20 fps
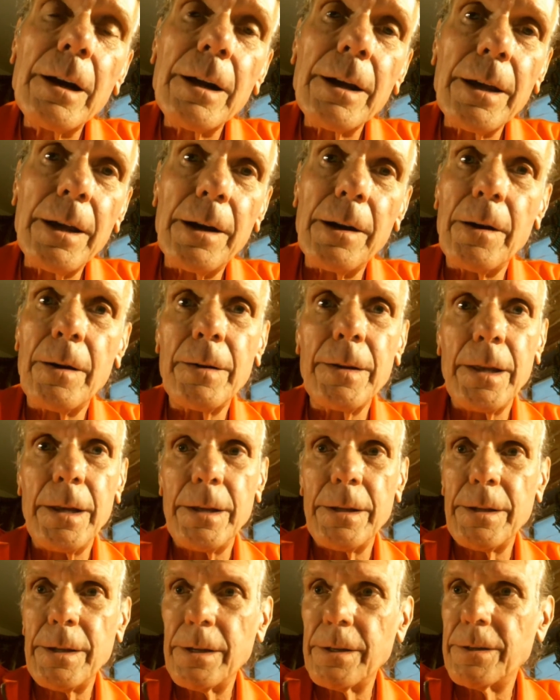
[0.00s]
You know, it,
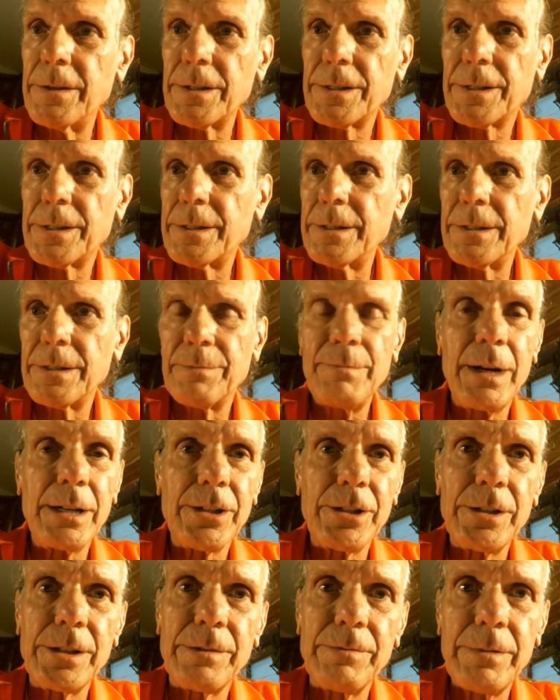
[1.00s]
it just as
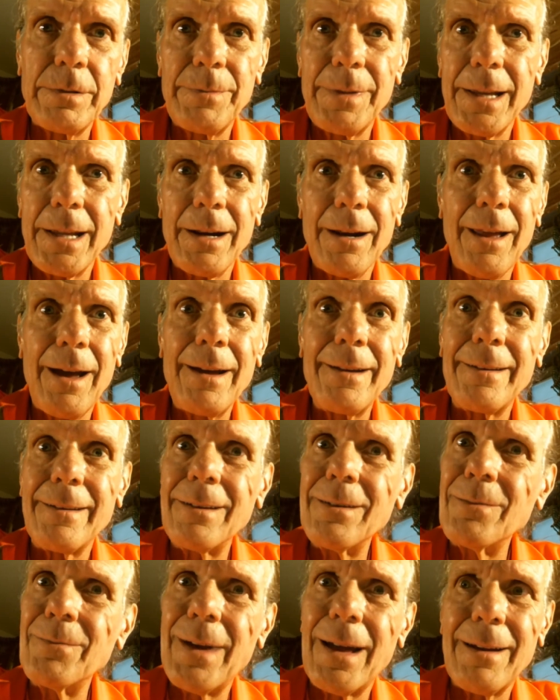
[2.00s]
much as we're being lied
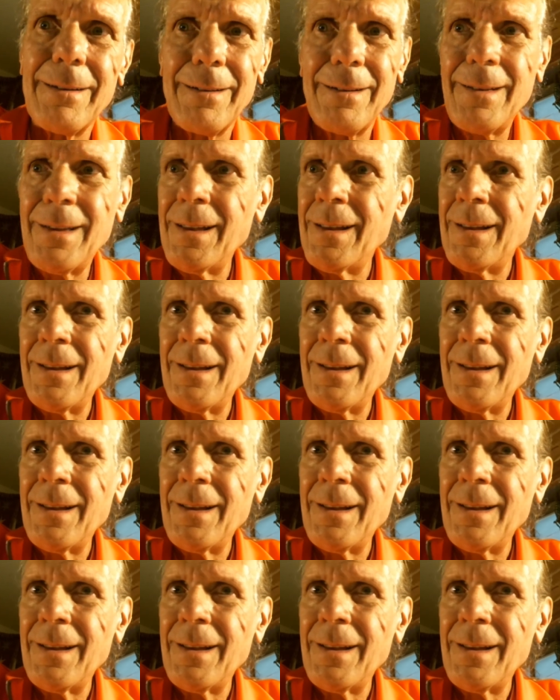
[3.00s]
to about